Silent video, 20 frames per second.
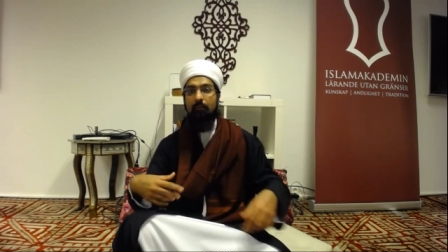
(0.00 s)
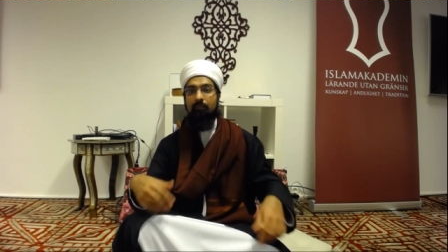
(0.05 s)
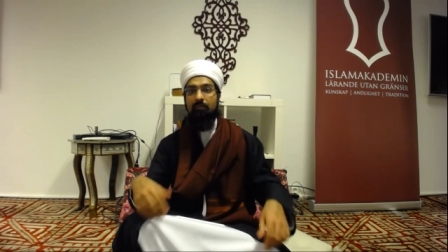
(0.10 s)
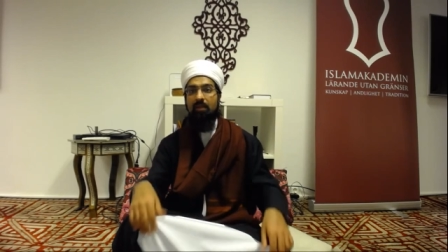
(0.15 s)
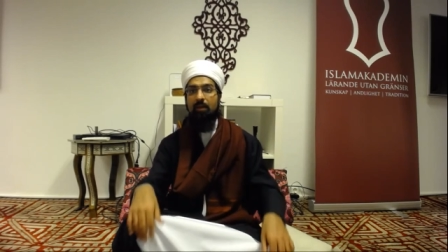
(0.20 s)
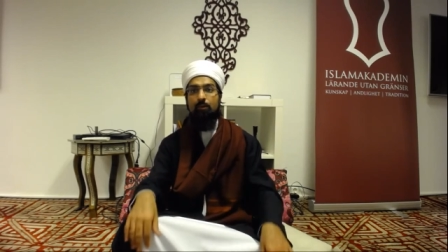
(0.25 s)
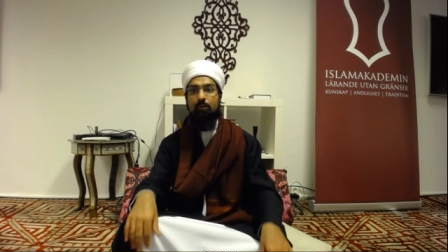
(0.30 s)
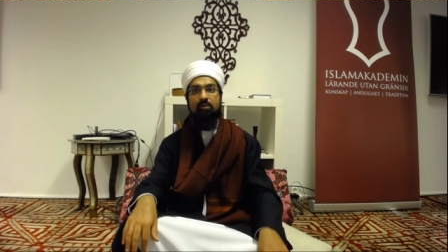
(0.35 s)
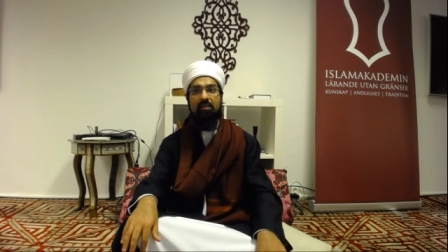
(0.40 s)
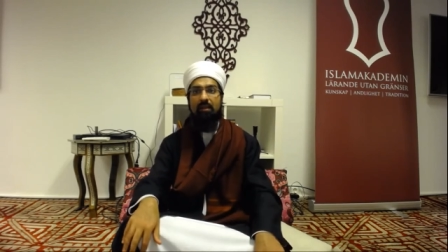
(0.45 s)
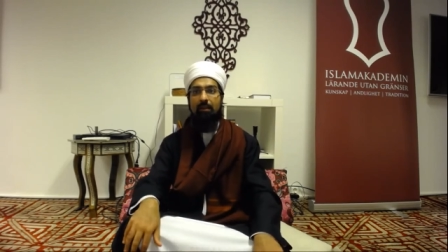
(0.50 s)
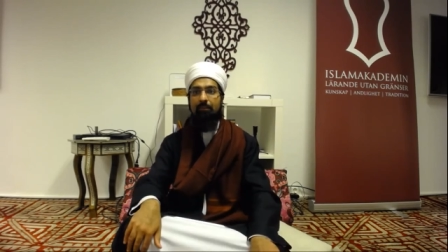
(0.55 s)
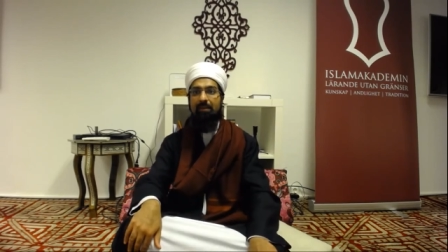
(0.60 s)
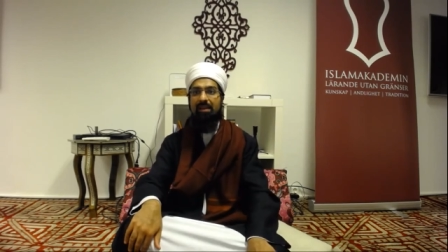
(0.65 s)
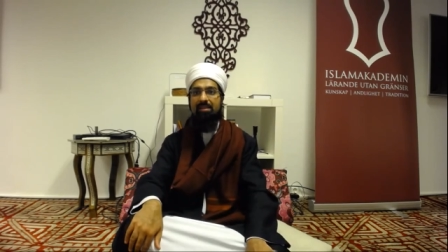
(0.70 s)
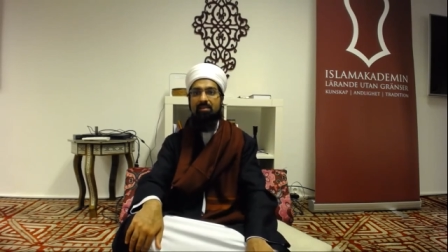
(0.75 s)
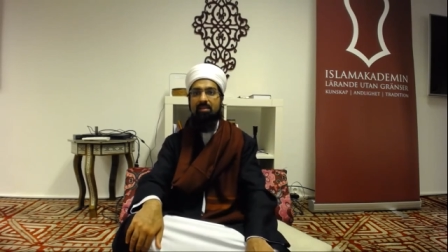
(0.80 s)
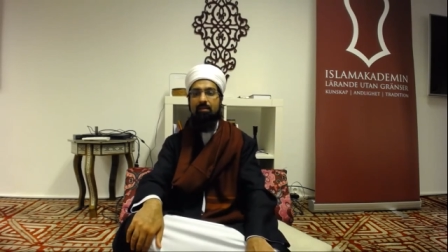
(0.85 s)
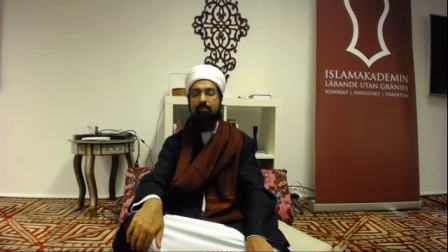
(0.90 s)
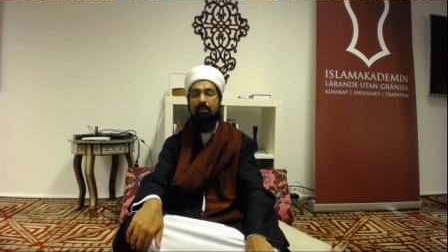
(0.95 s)
He was an
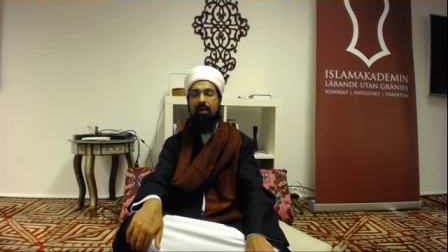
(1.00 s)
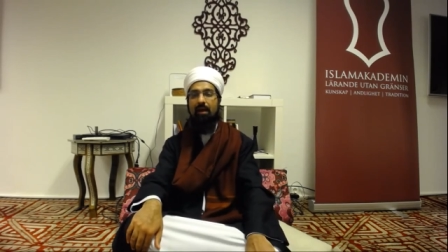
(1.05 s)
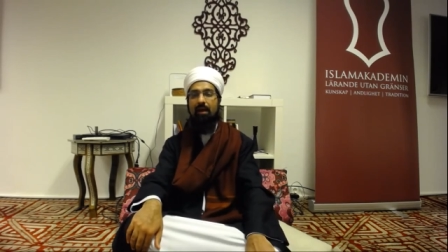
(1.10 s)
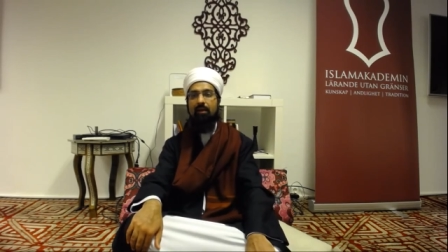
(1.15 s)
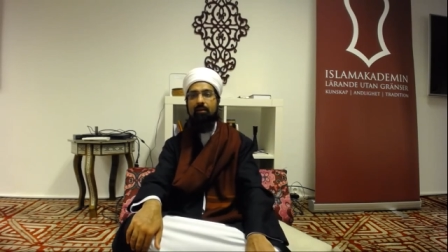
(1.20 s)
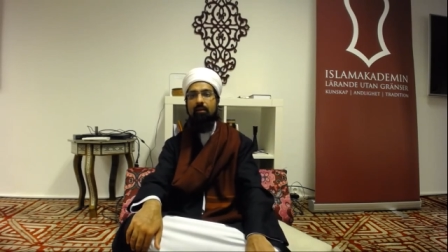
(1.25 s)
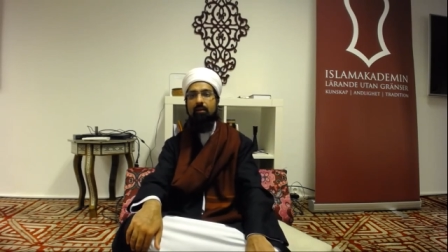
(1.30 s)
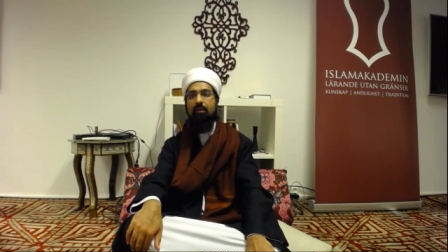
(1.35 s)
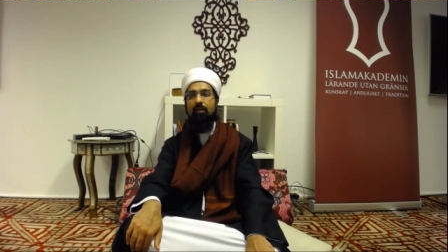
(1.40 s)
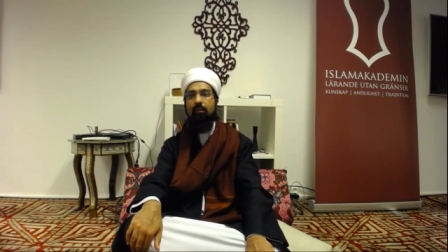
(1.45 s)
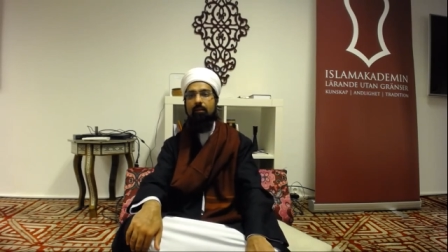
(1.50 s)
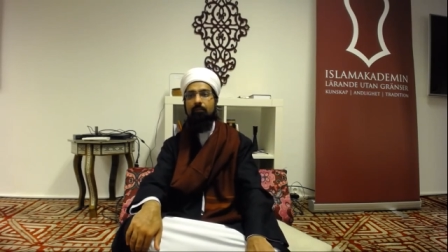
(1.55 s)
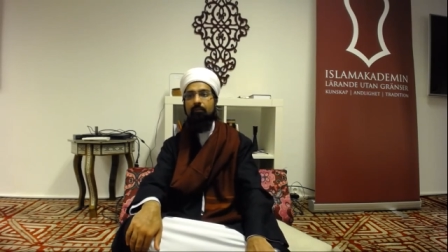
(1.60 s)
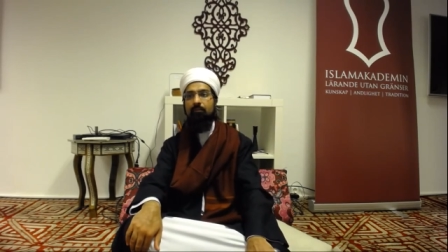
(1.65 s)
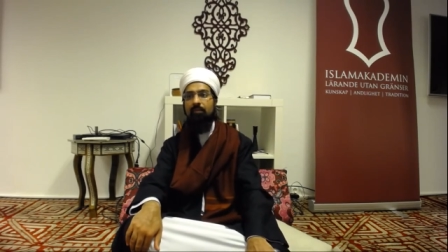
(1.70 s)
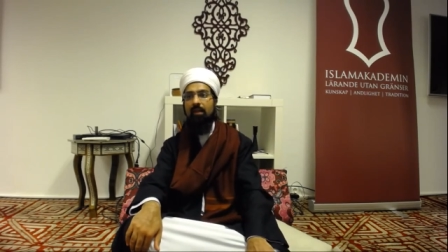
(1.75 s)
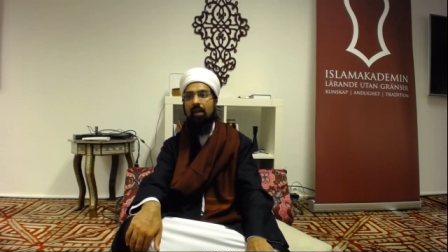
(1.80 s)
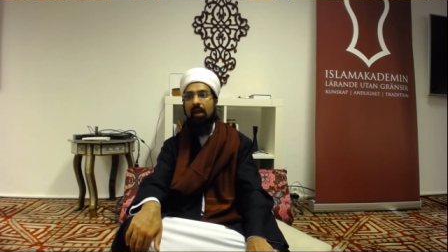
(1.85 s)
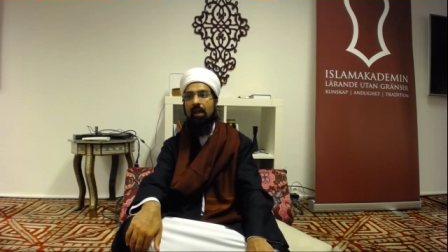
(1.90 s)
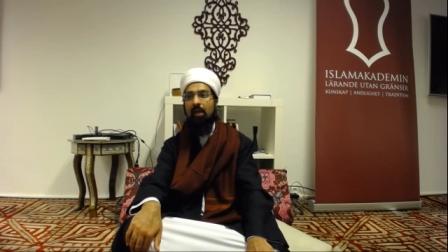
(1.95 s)
amazing man.
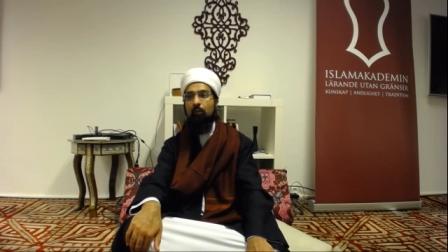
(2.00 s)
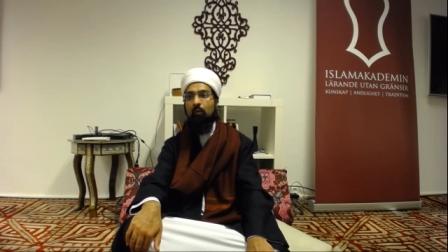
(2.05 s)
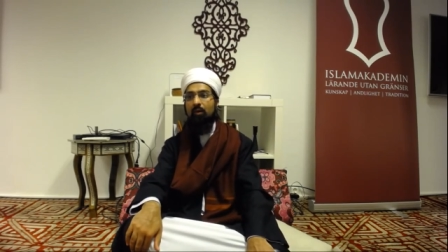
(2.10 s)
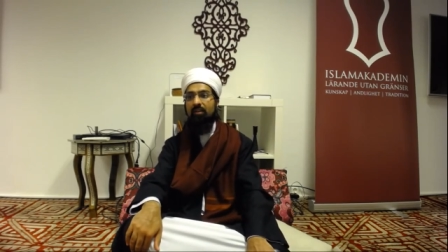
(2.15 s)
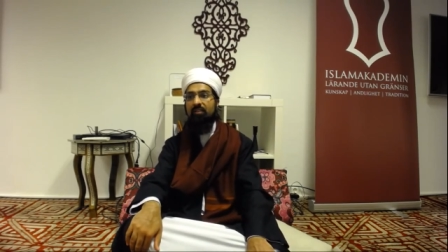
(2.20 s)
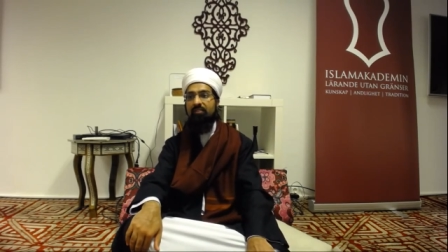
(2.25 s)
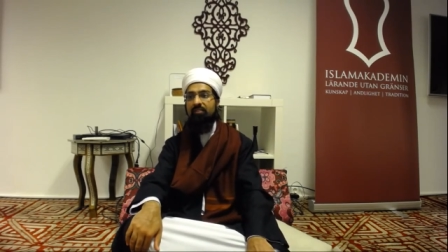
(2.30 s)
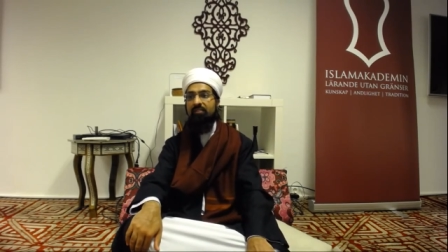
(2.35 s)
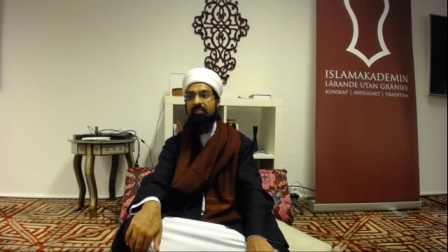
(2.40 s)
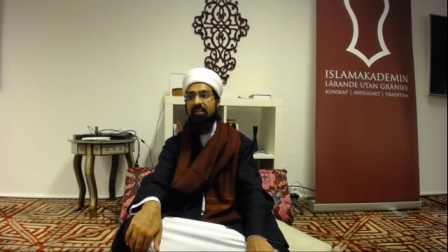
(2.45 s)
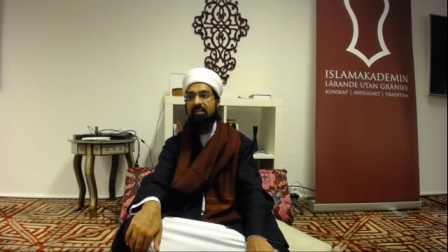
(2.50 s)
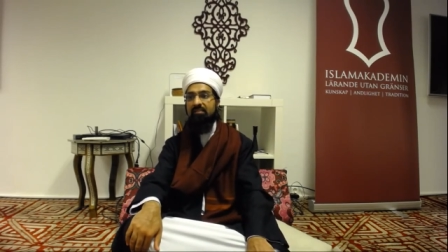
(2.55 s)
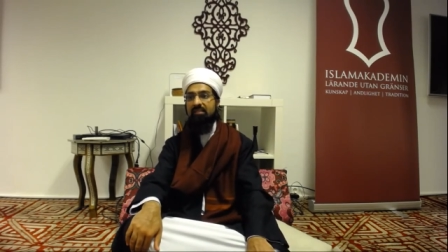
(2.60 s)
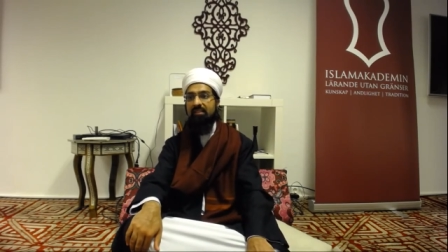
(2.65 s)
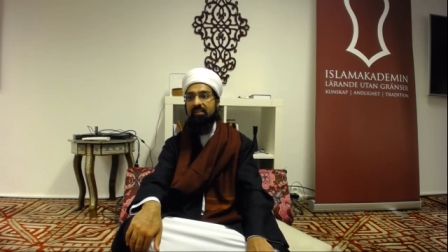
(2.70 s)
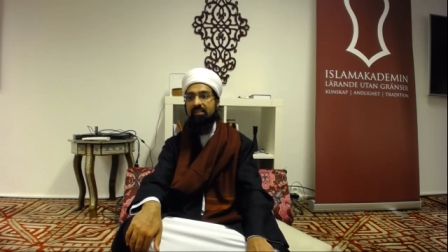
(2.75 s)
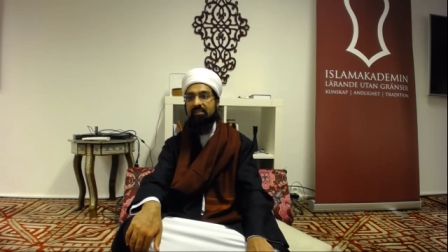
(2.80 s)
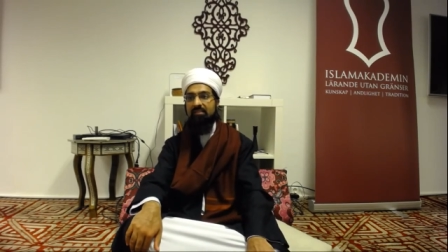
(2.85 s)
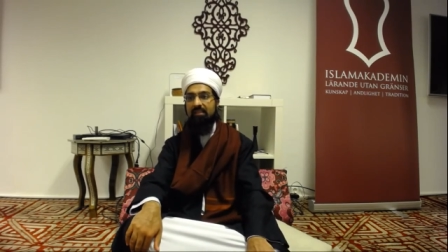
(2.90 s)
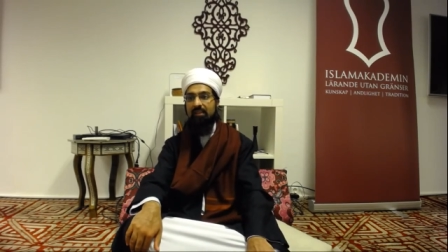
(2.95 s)
And one of the things that
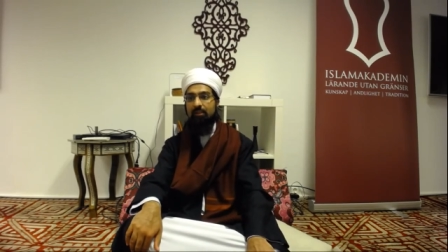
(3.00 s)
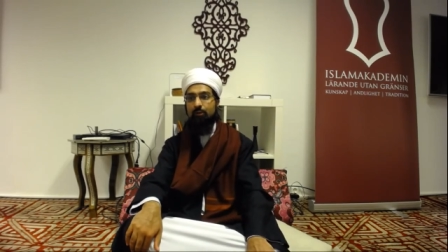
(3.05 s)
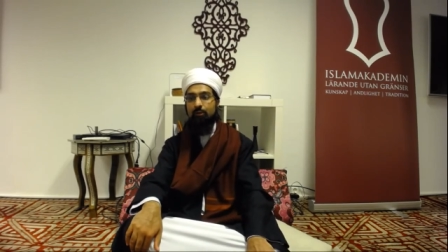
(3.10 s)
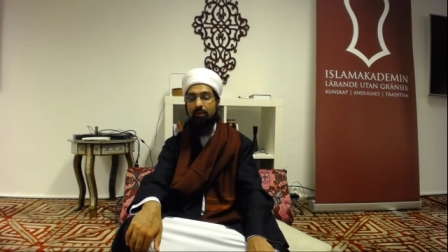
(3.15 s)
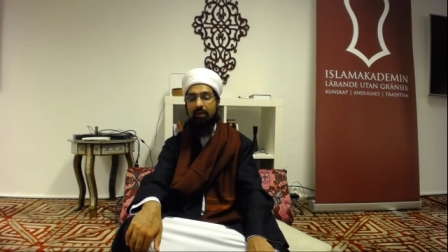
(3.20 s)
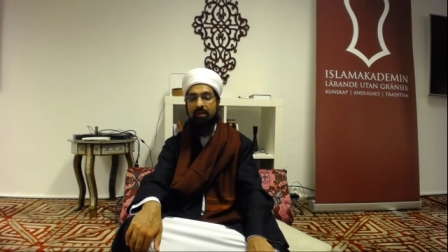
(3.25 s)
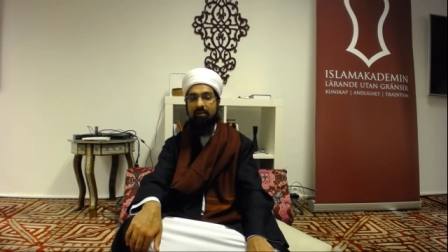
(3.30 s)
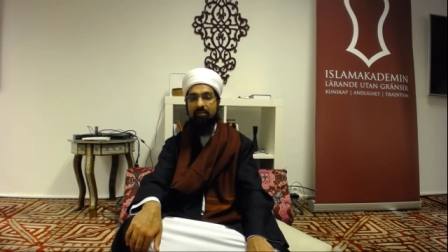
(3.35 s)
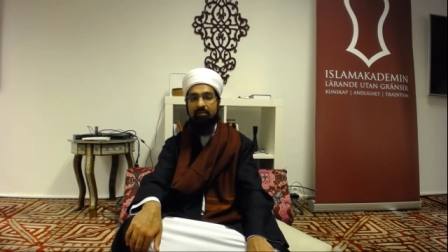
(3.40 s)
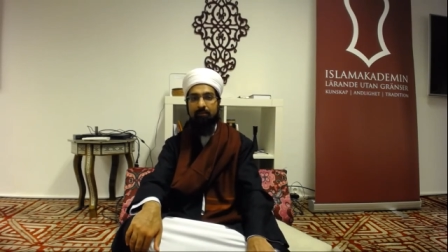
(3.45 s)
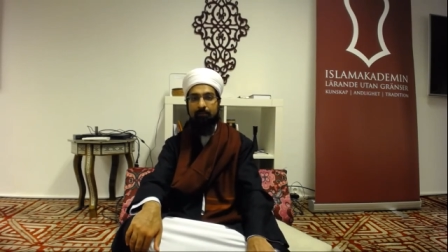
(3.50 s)
he said to us,